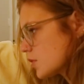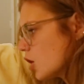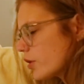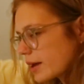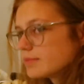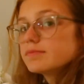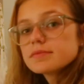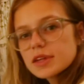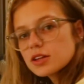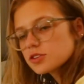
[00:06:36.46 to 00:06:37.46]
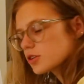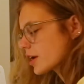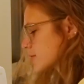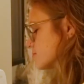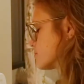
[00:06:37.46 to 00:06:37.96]
Okay, that looks
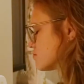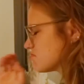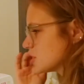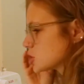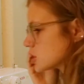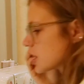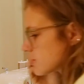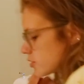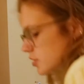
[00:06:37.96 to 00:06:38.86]
okay. It's good enough.